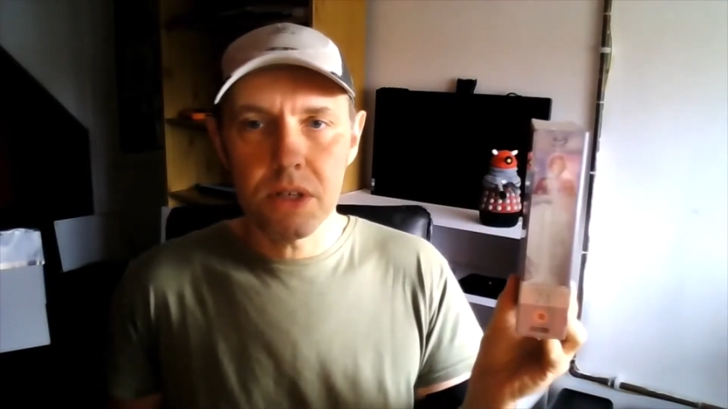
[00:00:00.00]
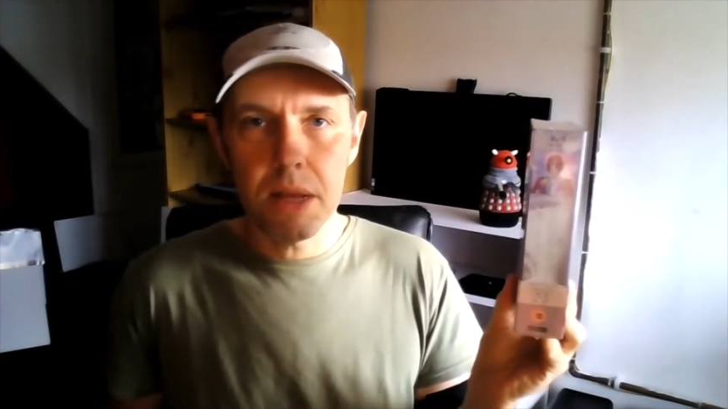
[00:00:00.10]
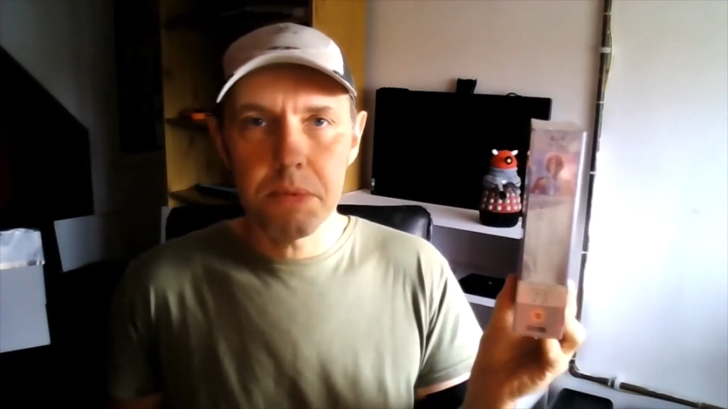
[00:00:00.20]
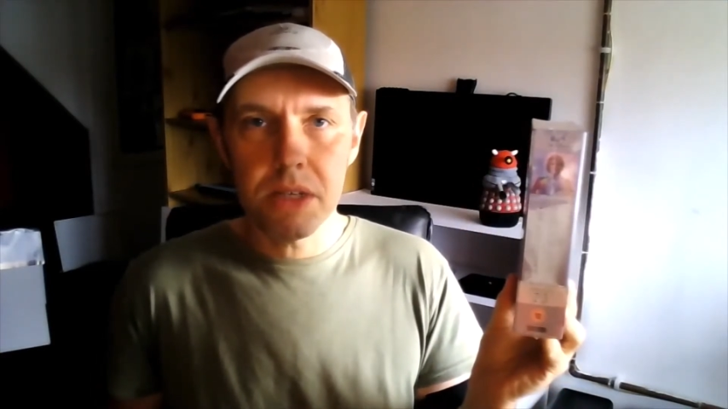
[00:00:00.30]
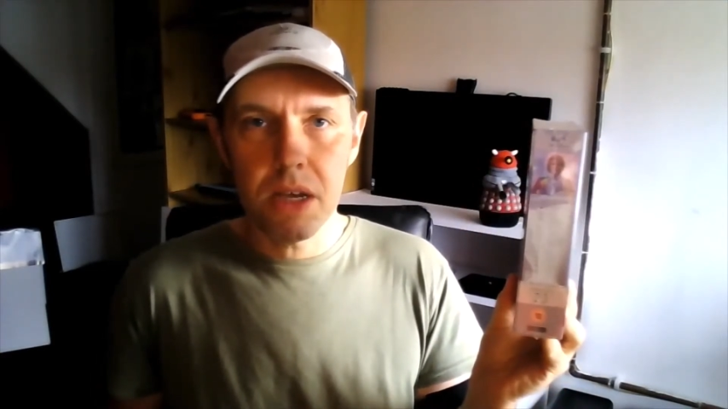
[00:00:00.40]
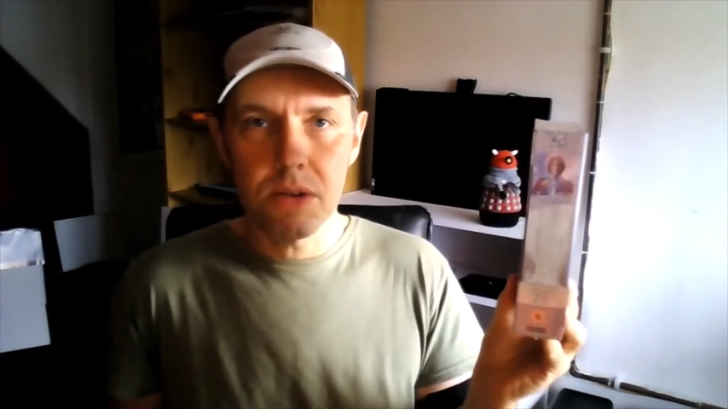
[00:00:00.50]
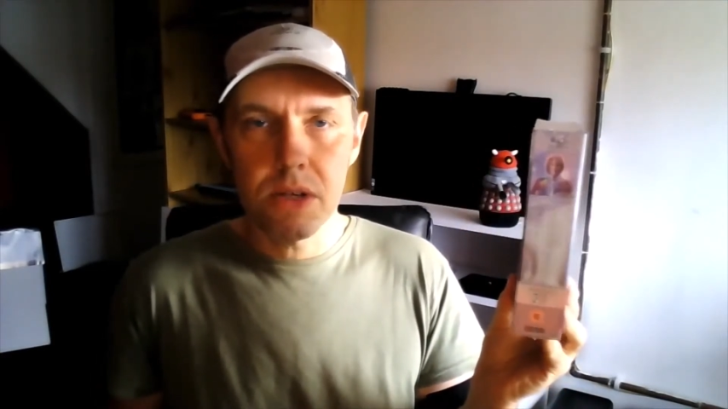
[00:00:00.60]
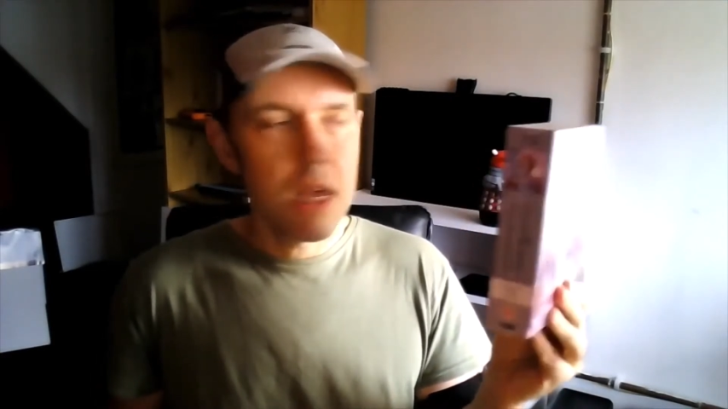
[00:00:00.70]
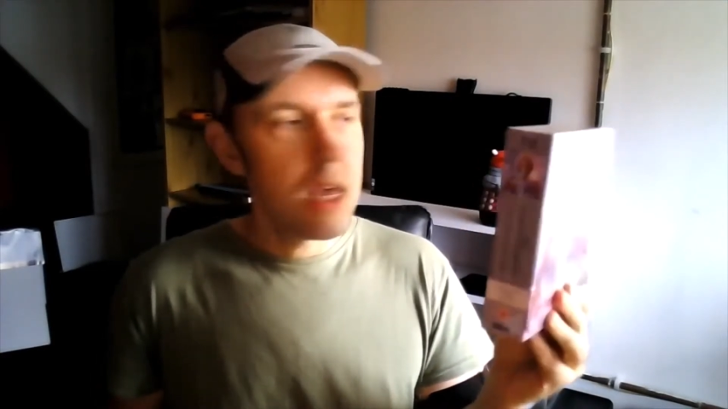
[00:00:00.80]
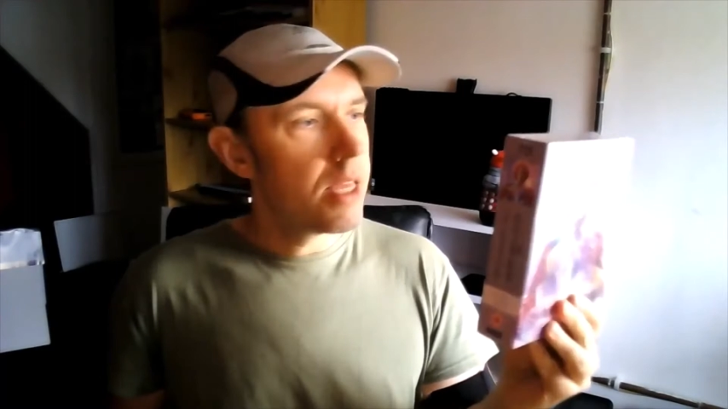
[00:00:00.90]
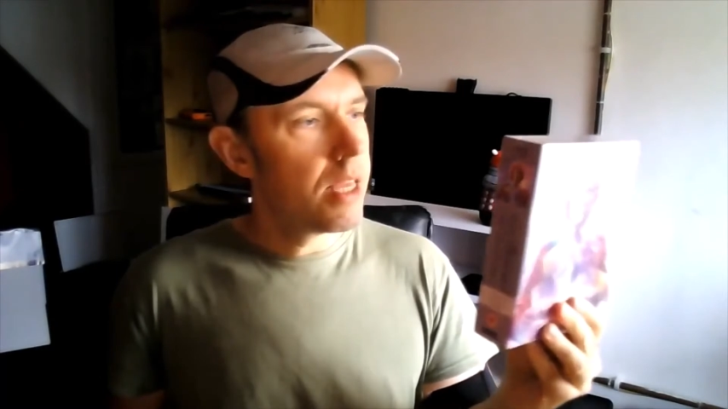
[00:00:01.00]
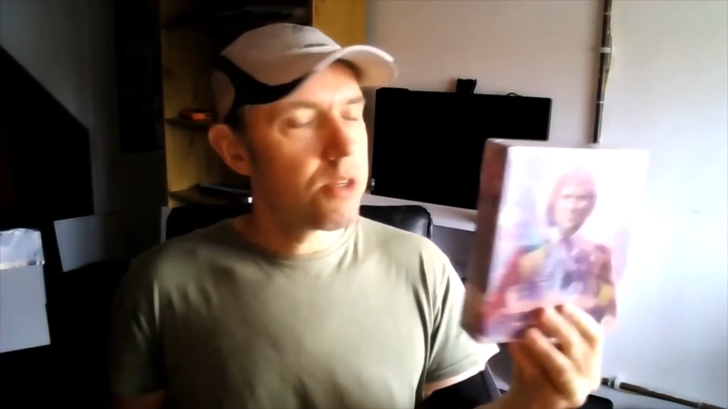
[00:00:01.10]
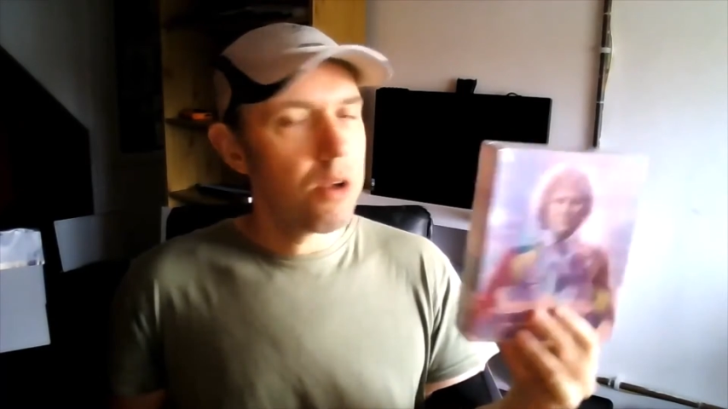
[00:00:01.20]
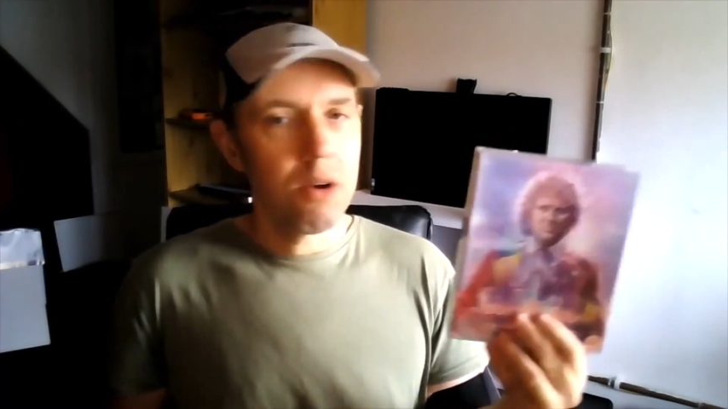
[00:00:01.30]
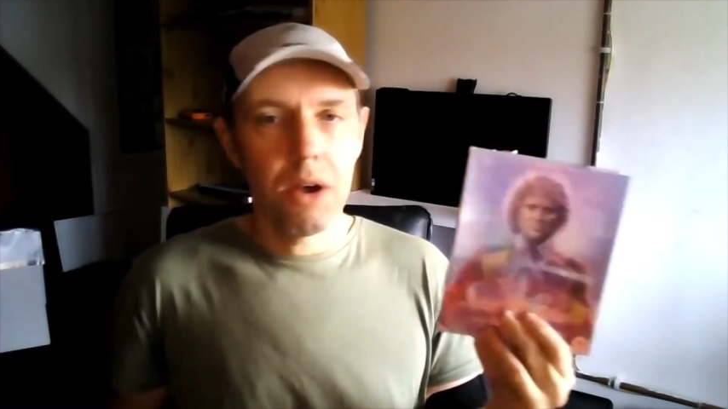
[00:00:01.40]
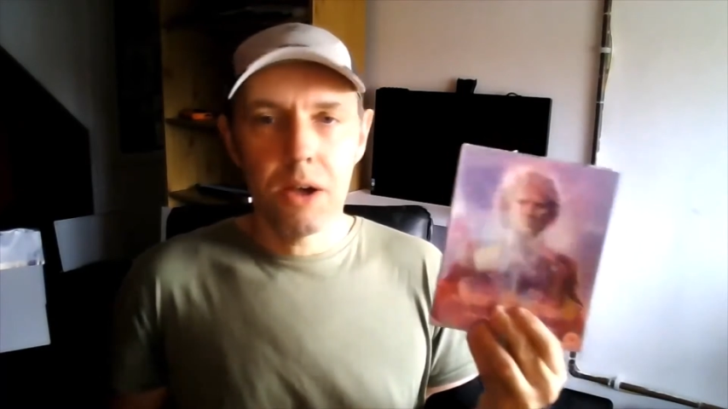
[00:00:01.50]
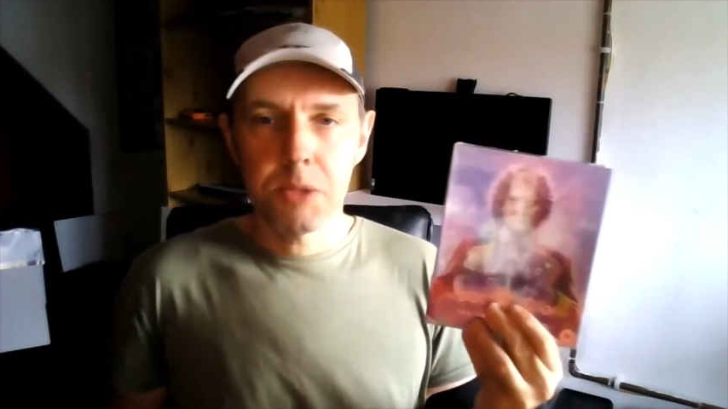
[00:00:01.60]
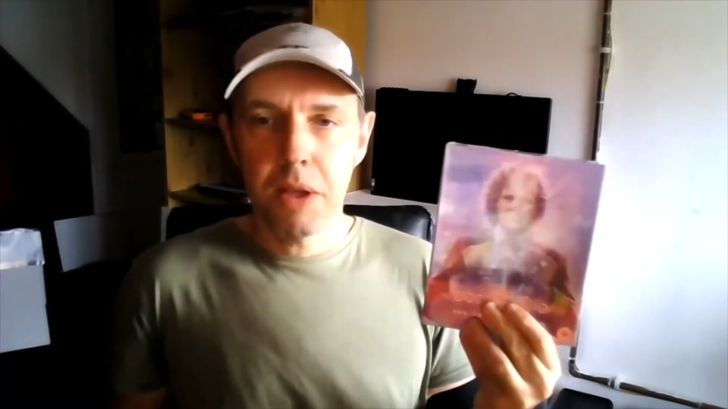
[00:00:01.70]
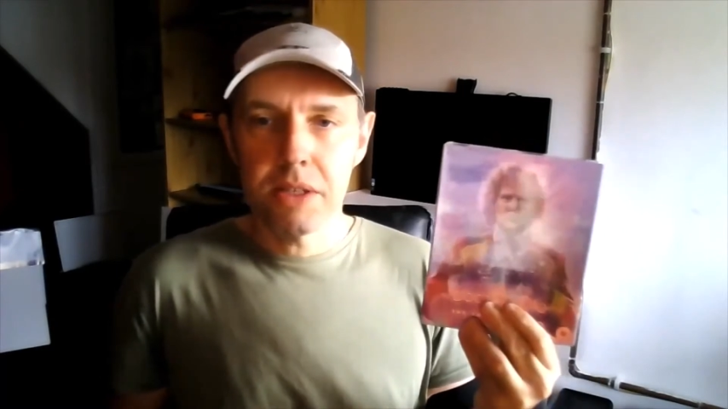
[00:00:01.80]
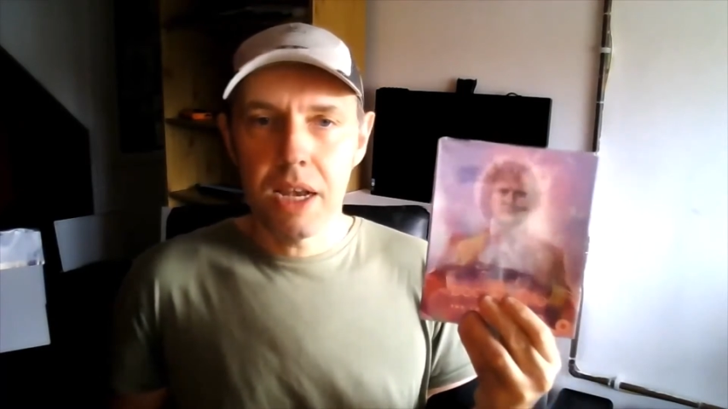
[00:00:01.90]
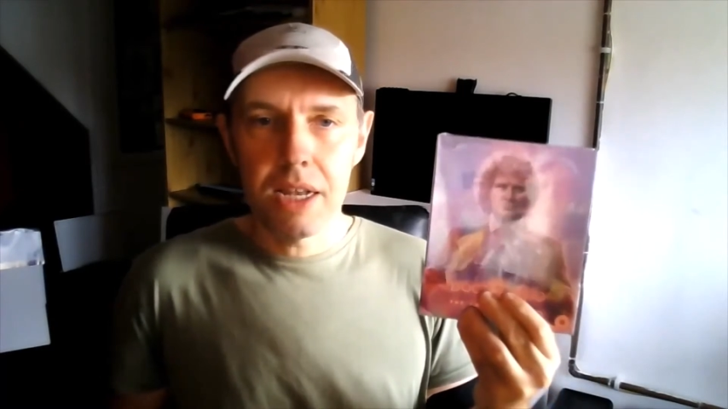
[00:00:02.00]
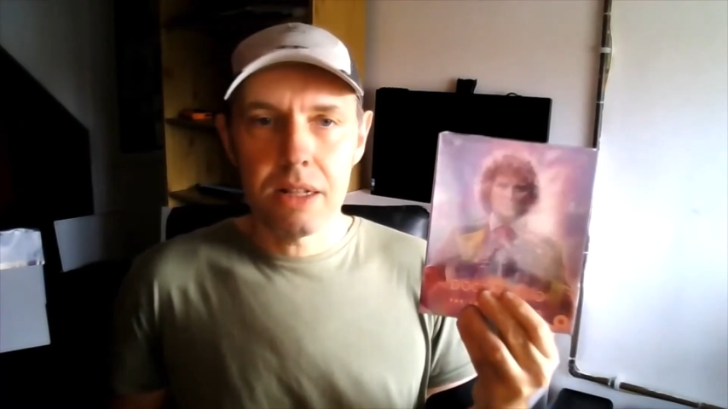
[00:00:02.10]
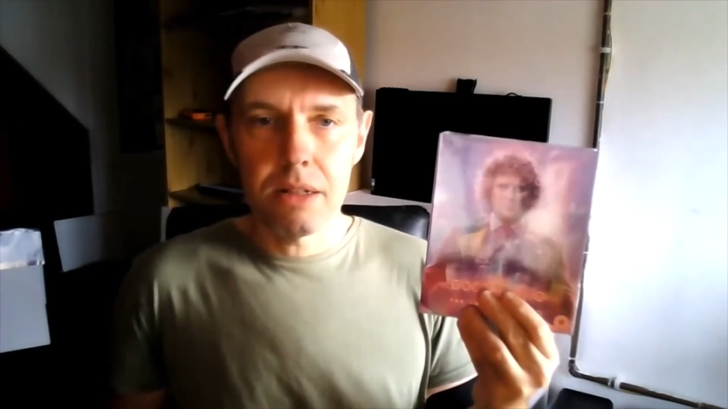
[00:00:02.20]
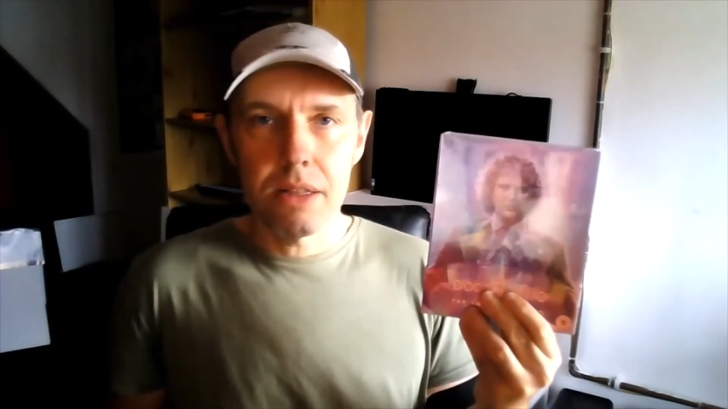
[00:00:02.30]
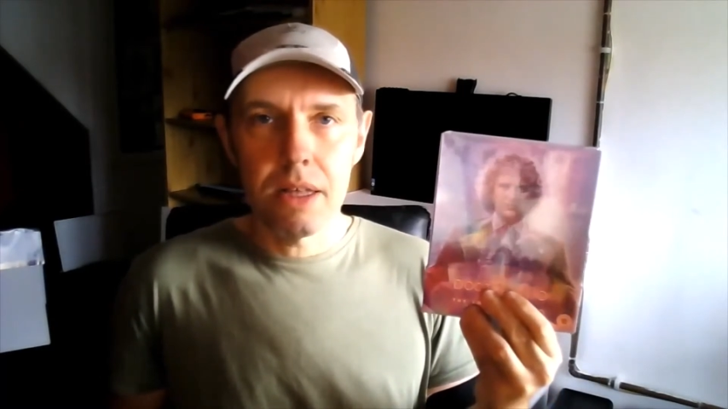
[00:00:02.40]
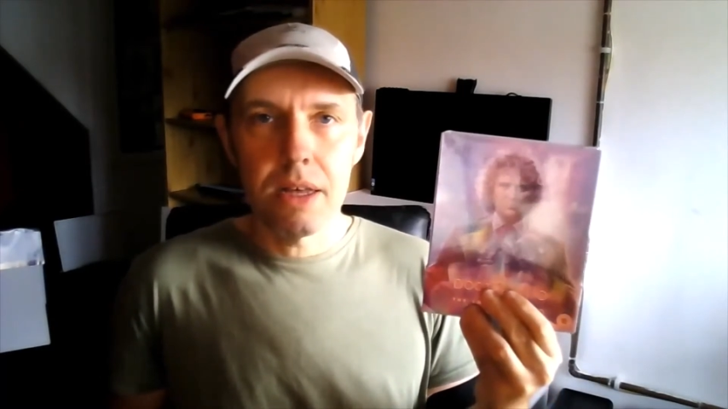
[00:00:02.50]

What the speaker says: episodes. So I expected a little,